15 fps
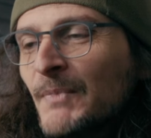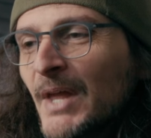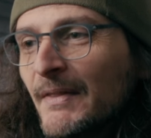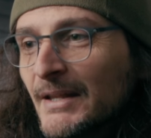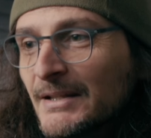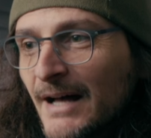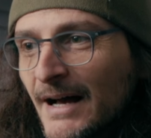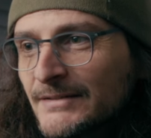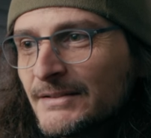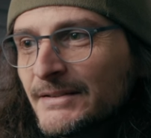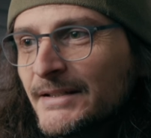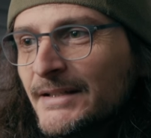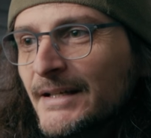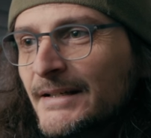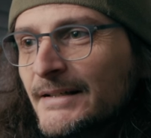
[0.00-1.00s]
And then
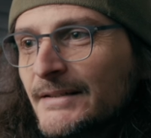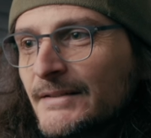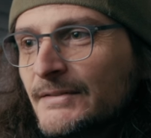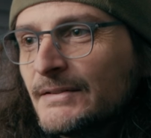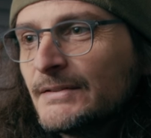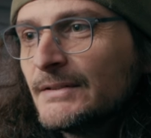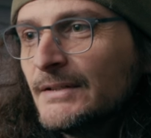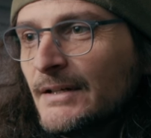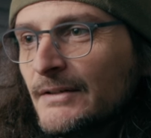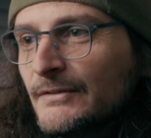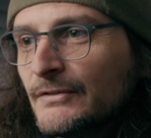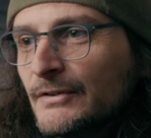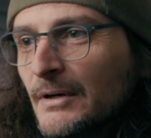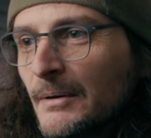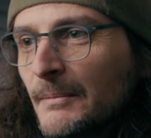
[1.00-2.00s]
lastly is
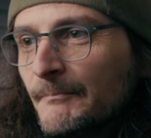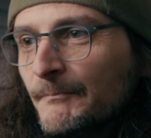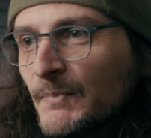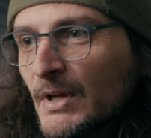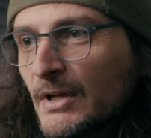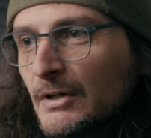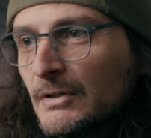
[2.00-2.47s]
some